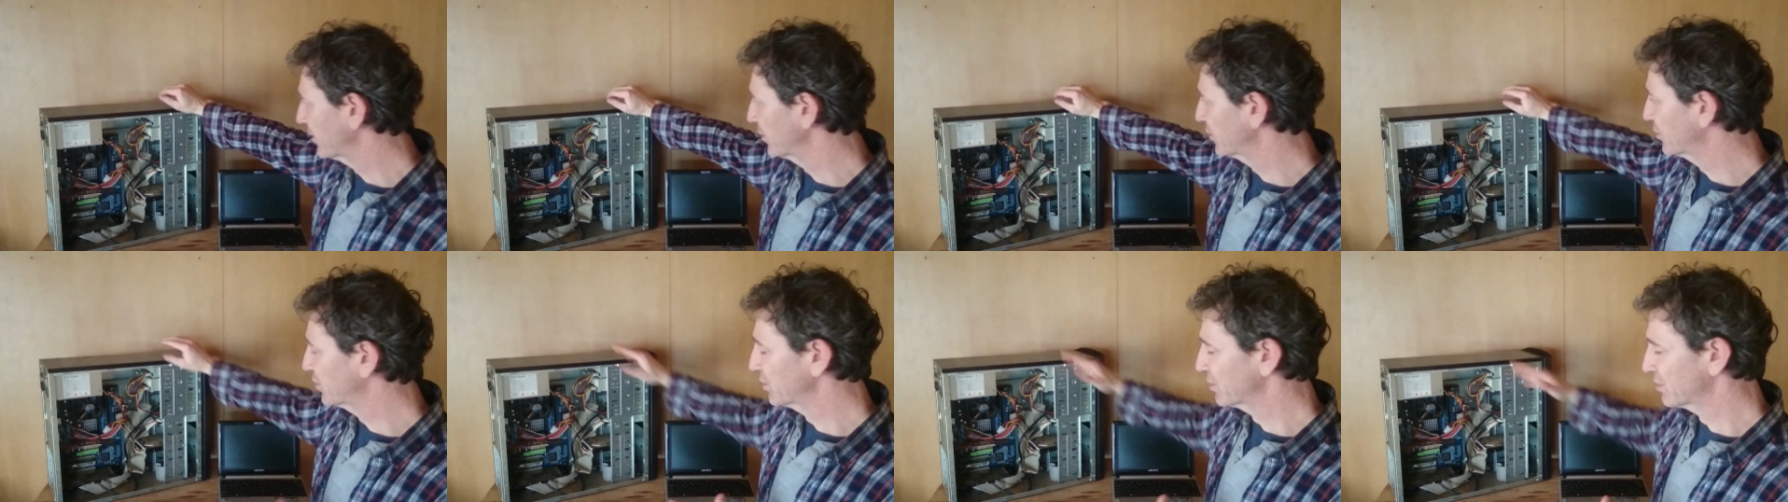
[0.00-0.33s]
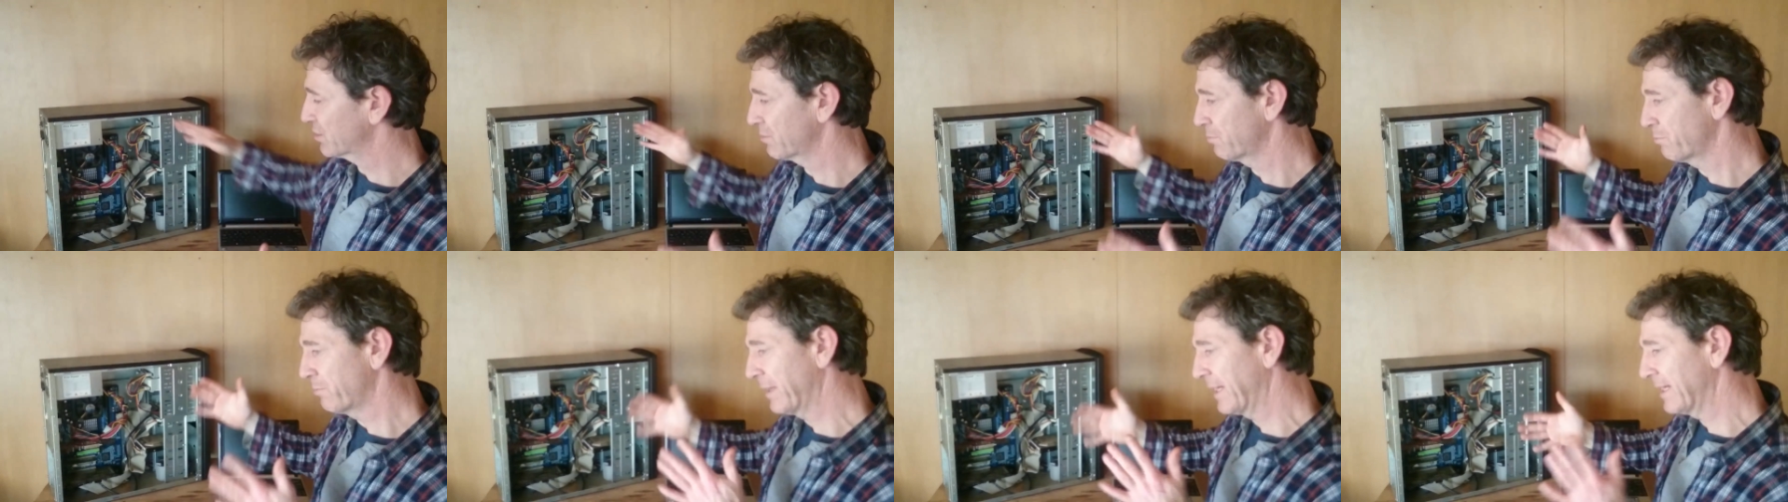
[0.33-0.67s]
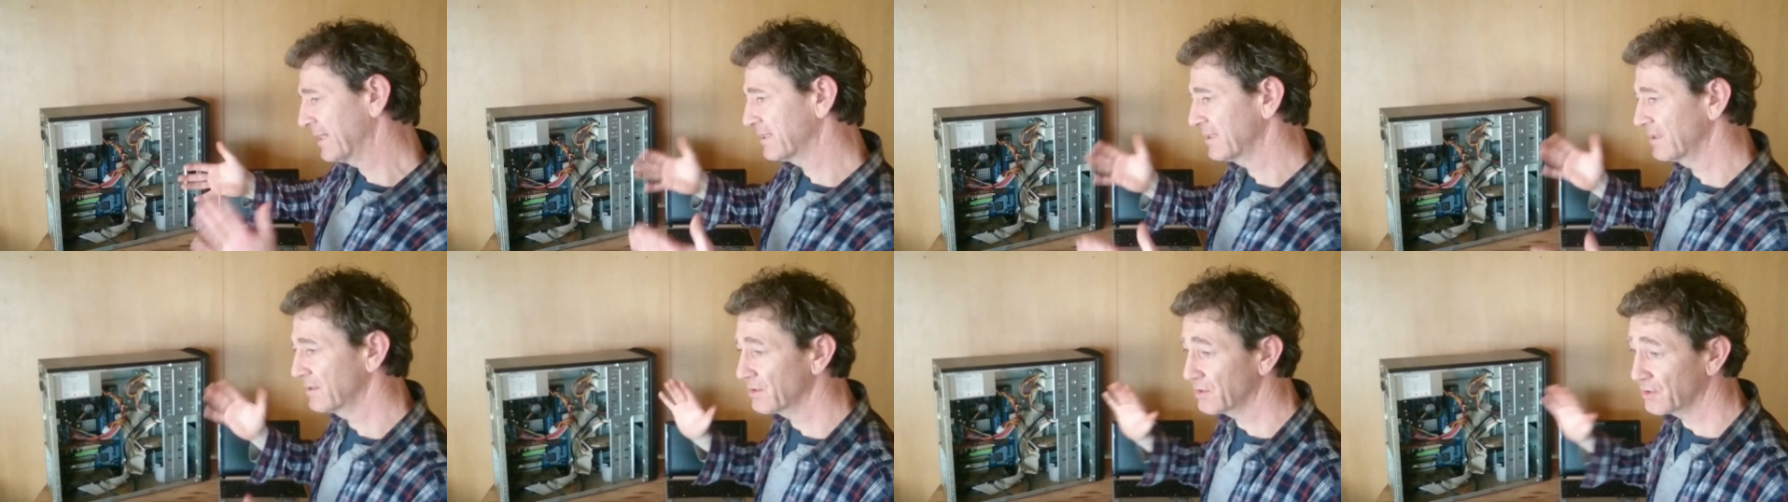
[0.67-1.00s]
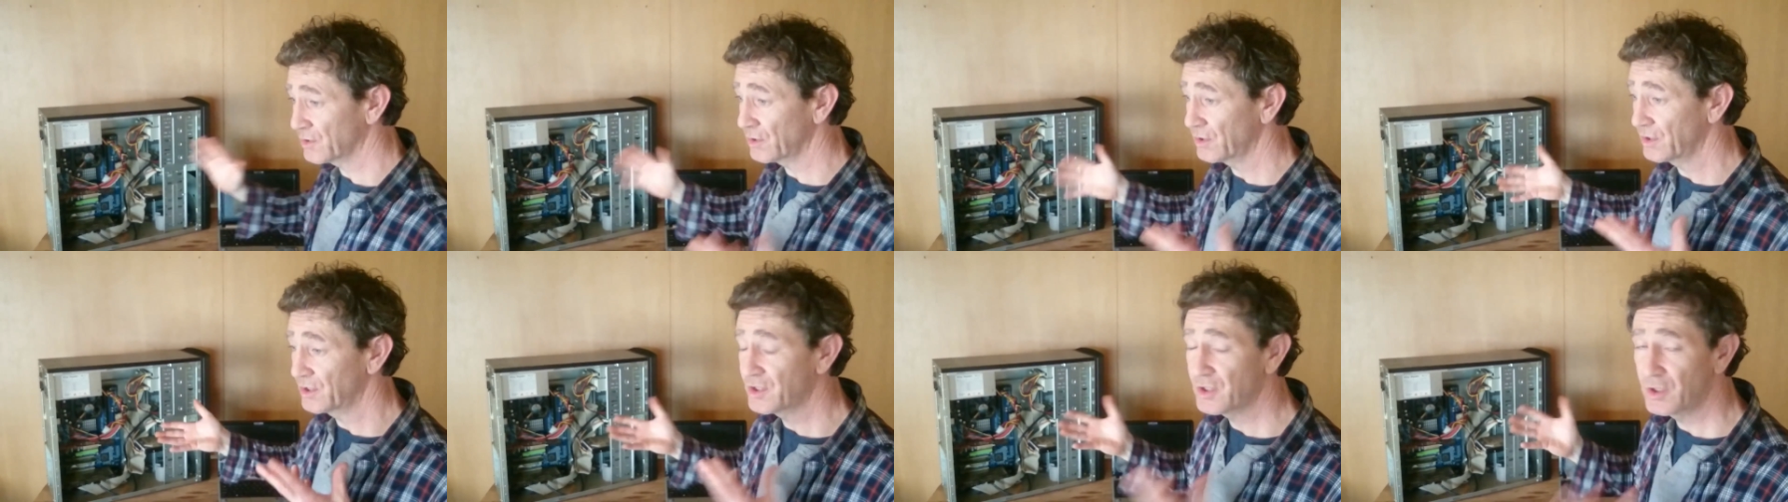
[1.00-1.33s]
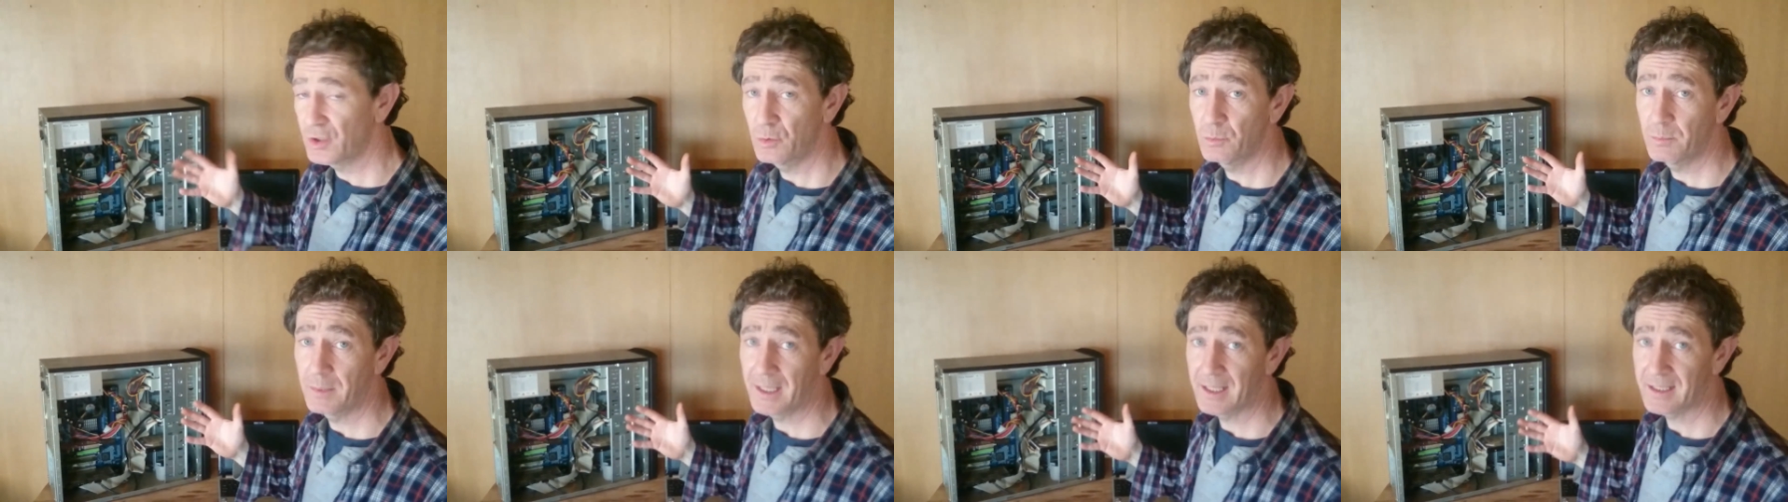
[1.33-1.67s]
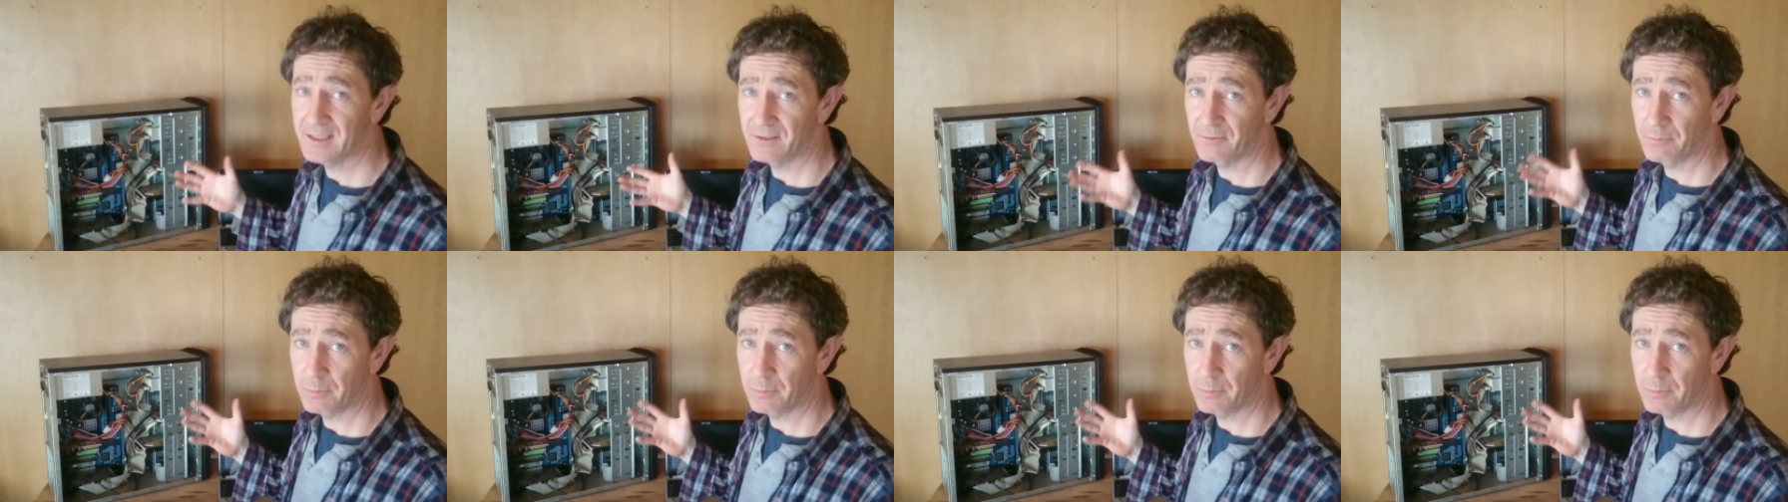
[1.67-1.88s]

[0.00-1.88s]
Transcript: There's just basically there's only two makes